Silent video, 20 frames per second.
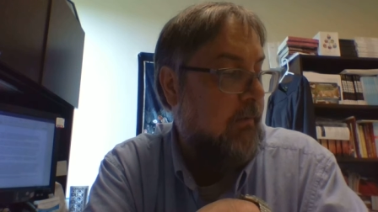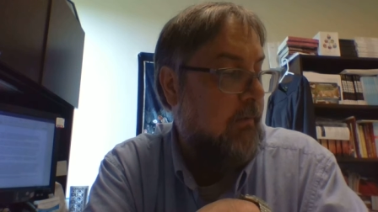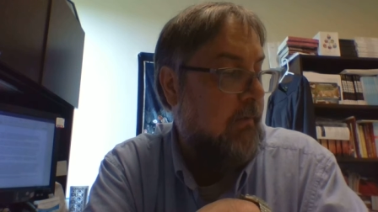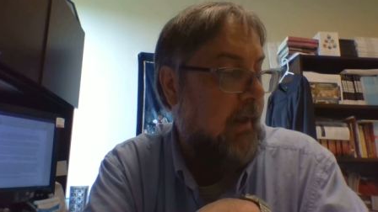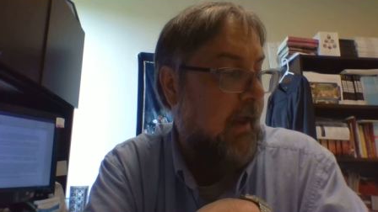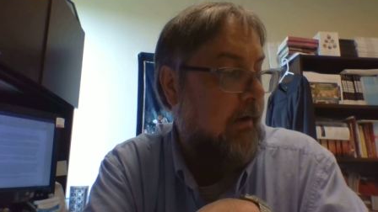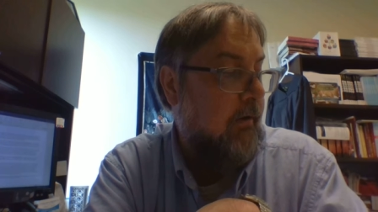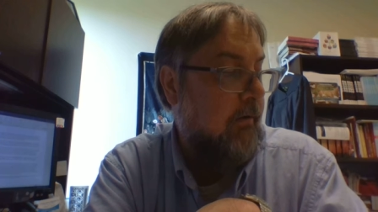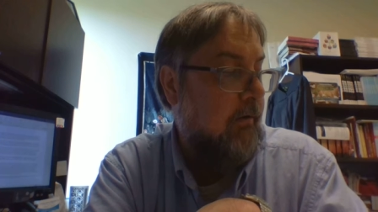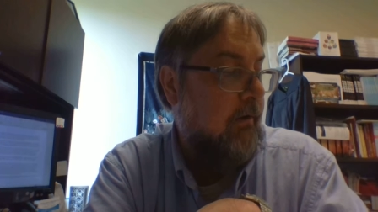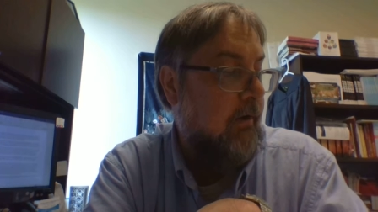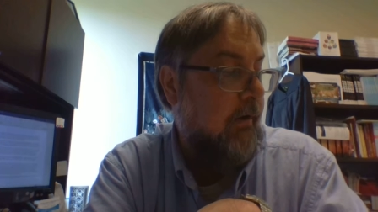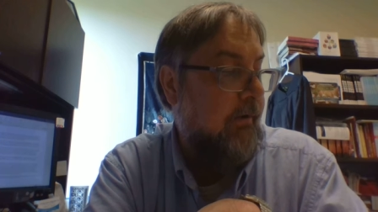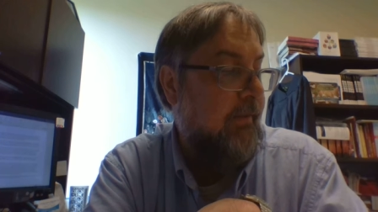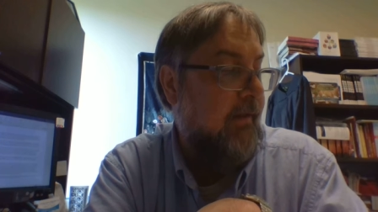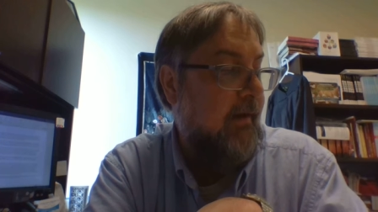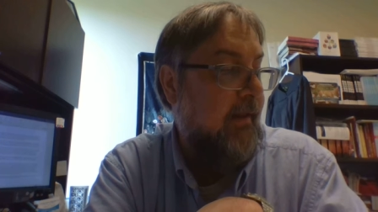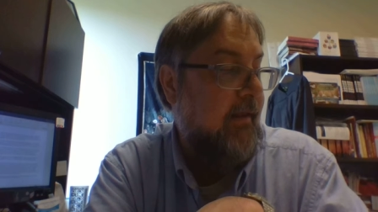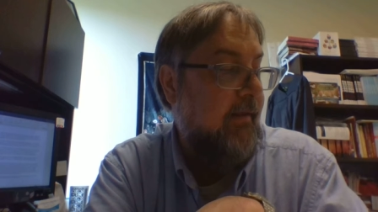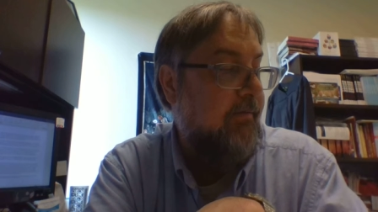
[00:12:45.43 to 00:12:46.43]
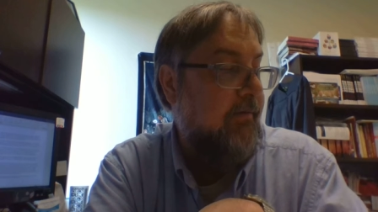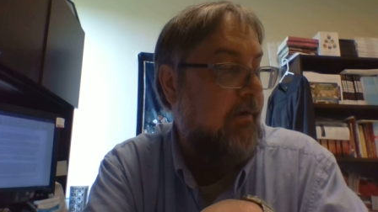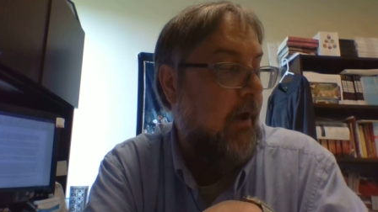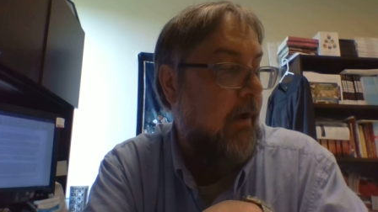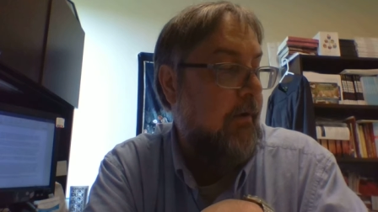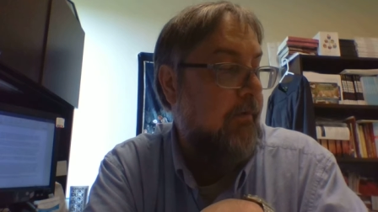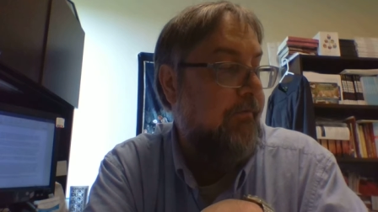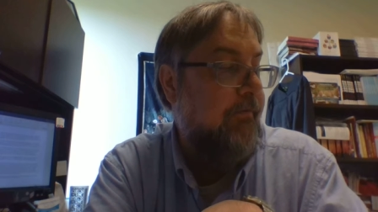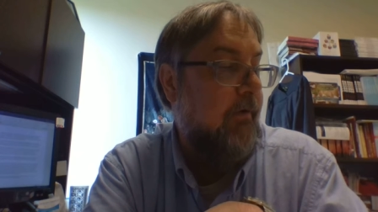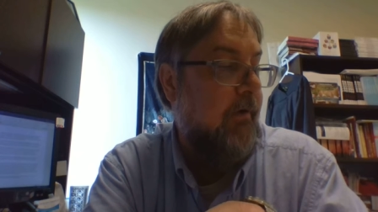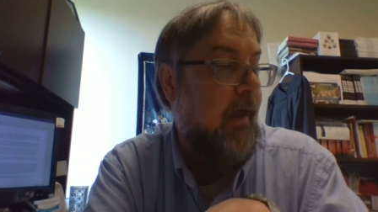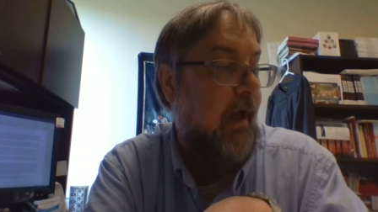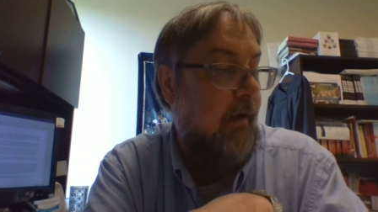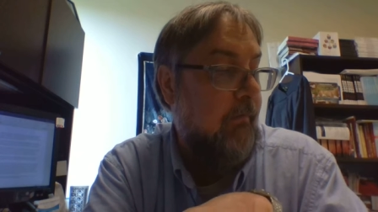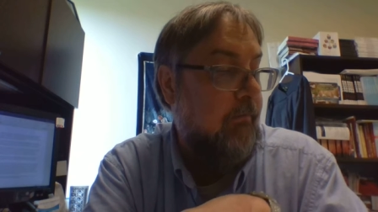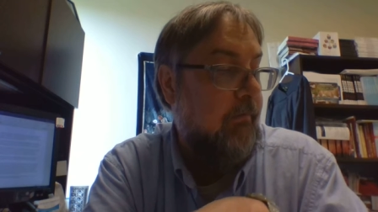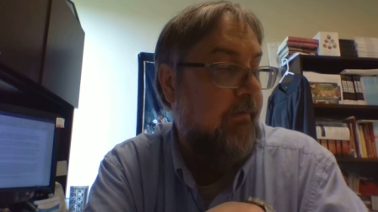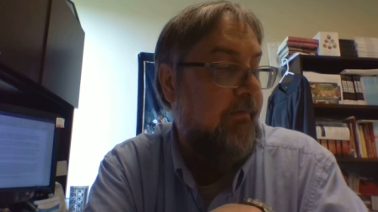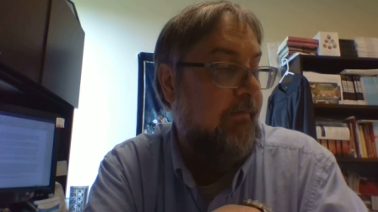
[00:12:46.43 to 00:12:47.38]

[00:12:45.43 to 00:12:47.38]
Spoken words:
later learned that he's known for not